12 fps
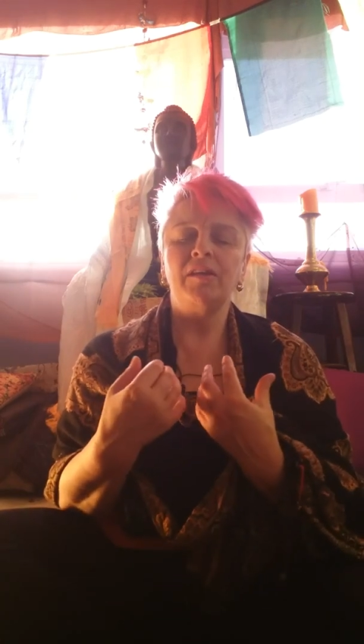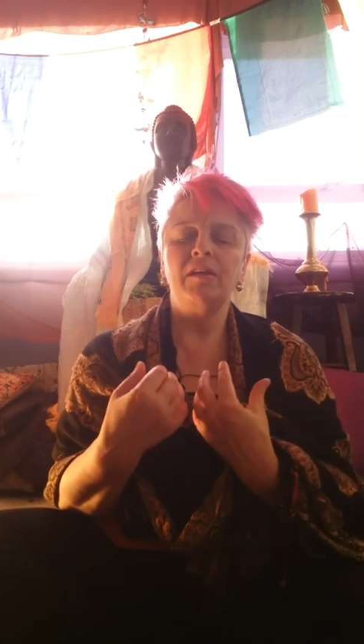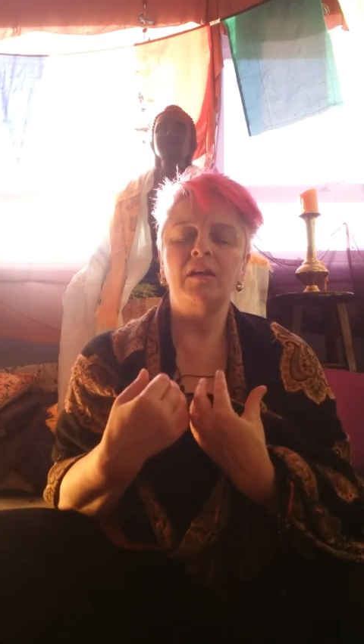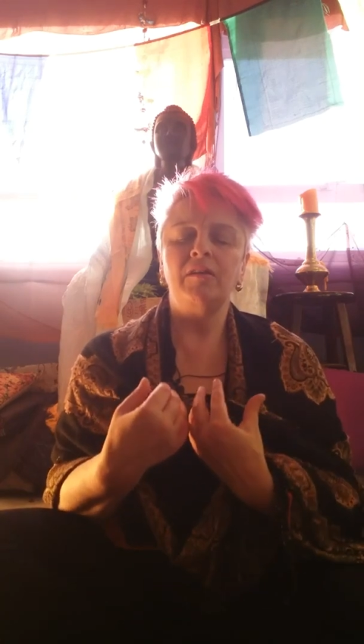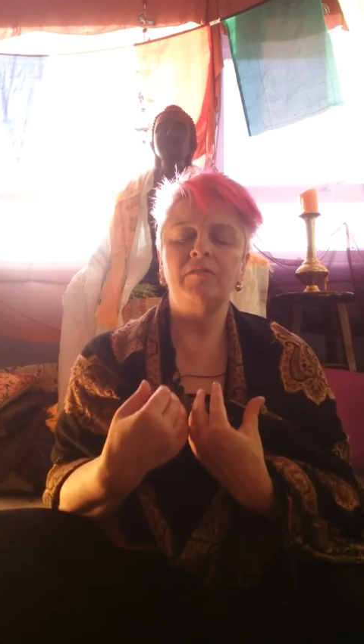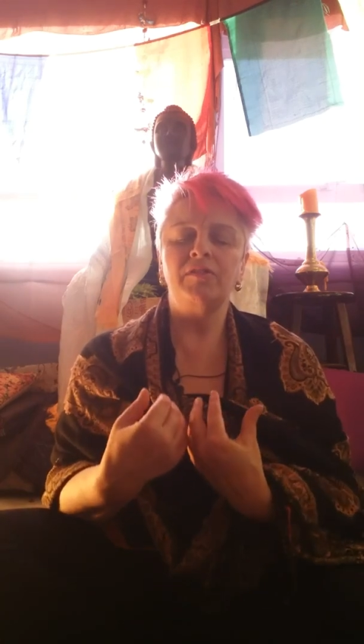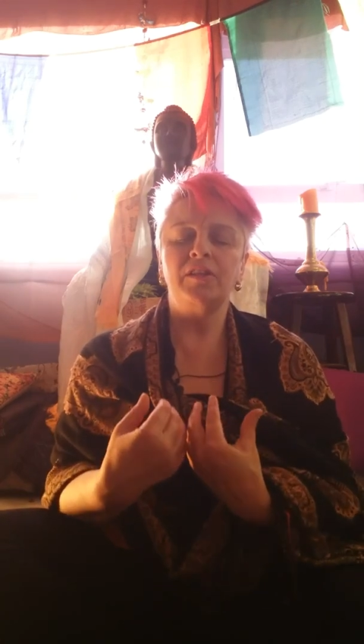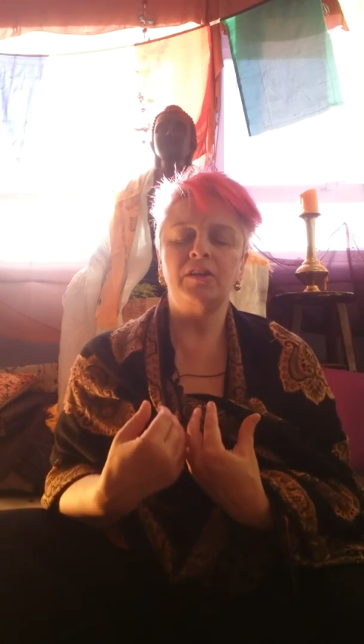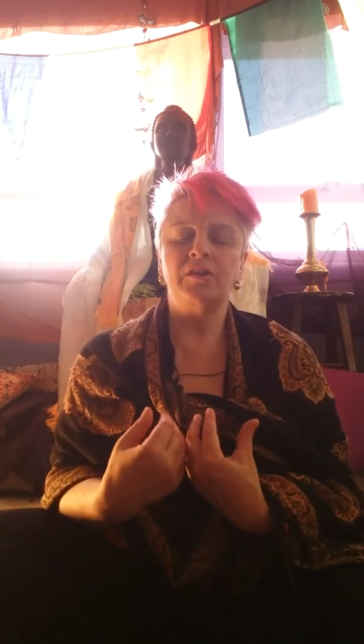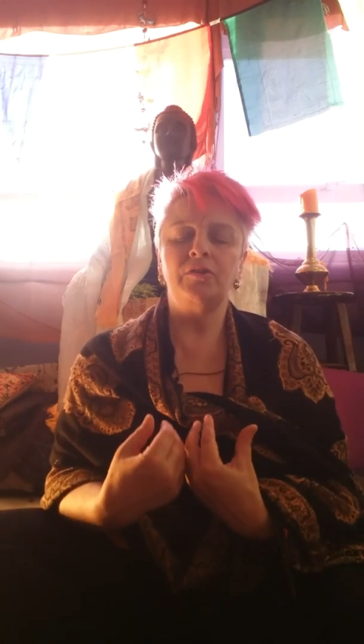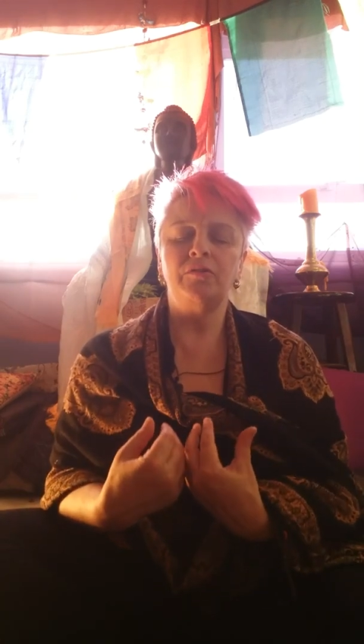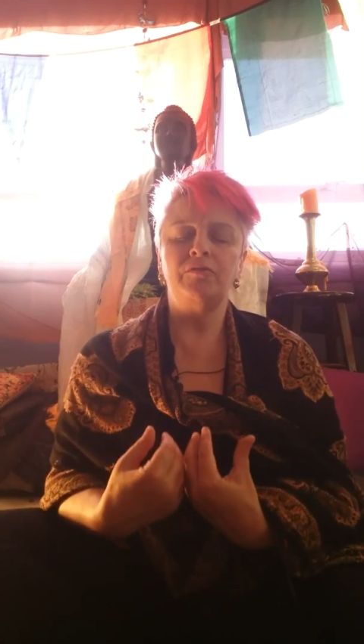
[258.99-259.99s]
the love
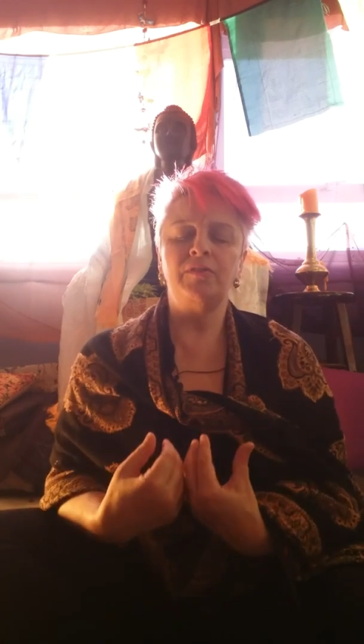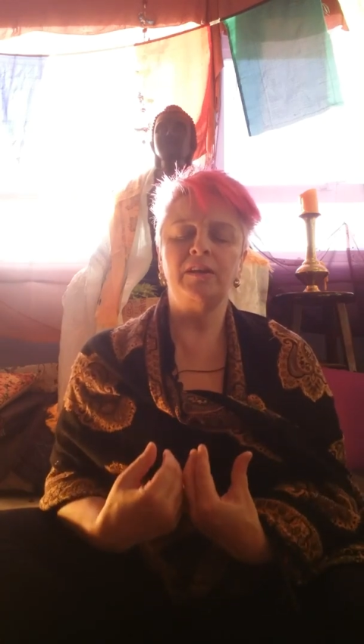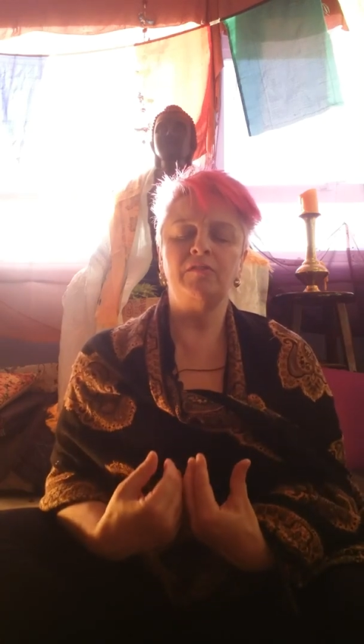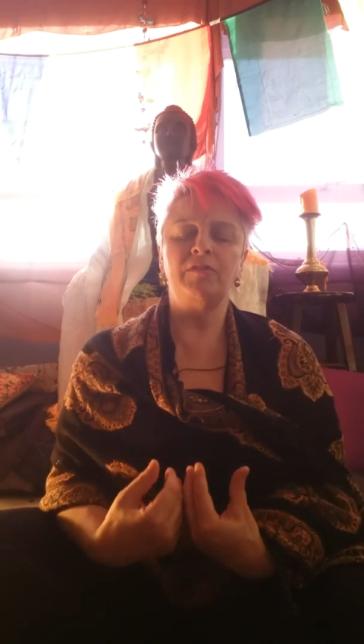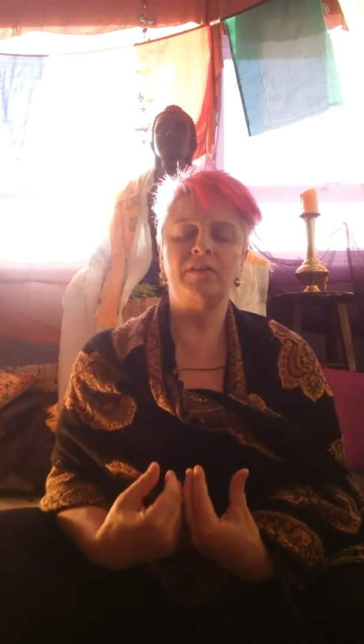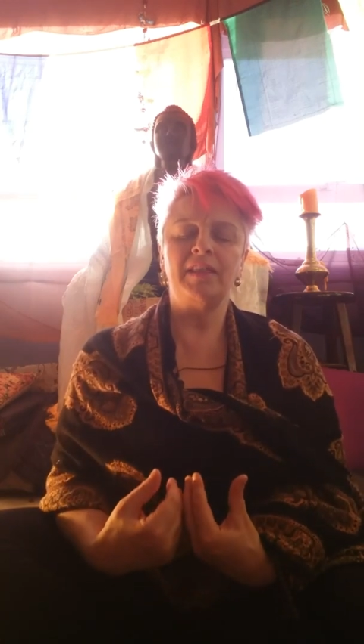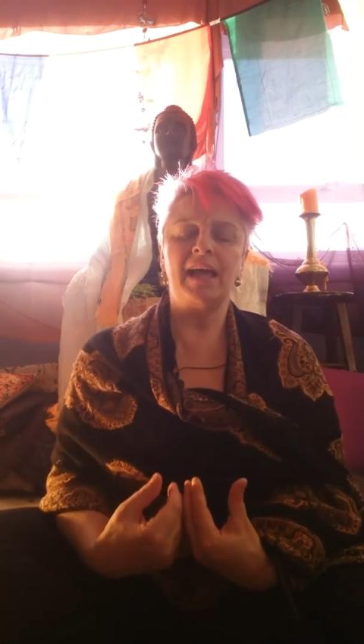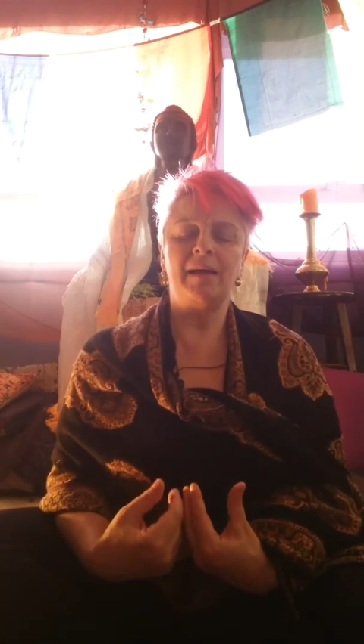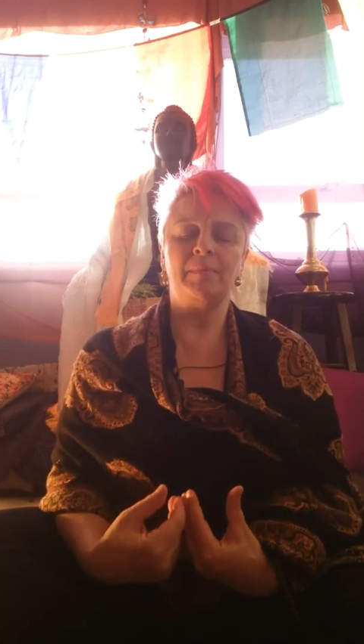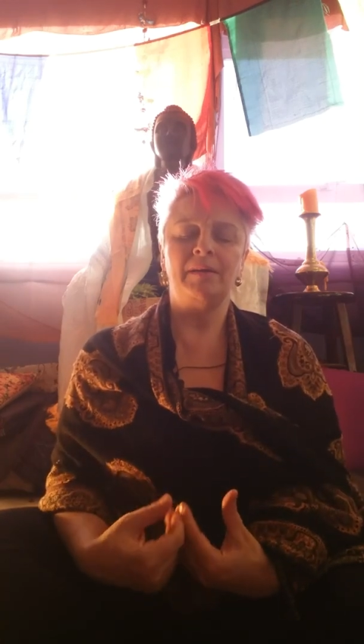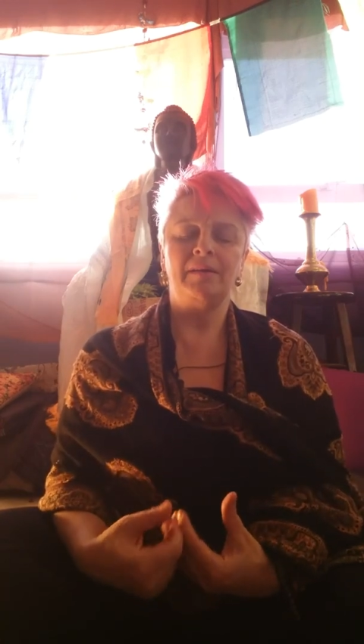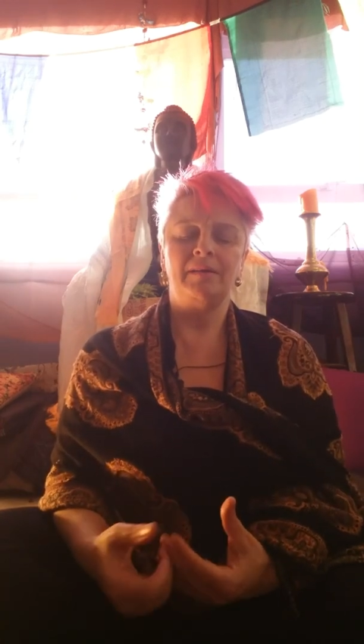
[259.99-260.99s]
that you feel for
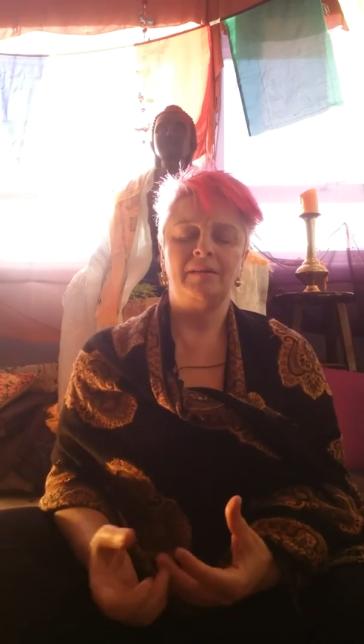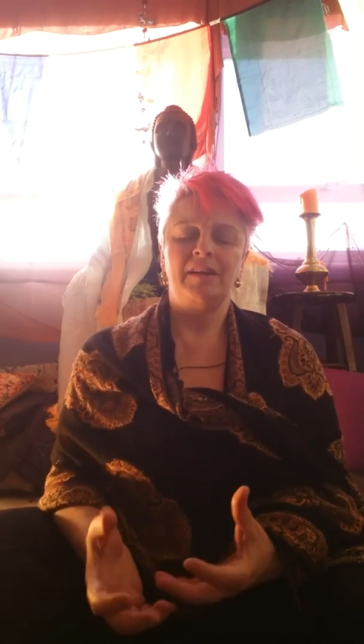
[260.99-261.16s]
them